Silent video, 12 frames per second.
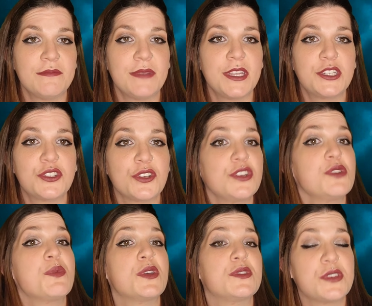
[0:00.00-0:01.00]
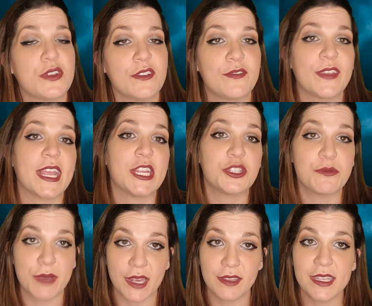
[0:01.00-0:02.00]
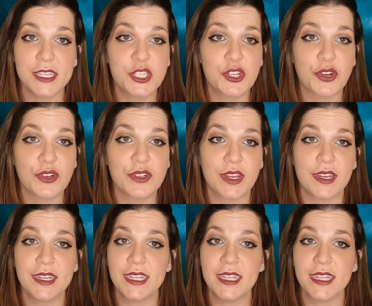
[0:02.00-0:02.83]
Make sure your post notification bell is turned on,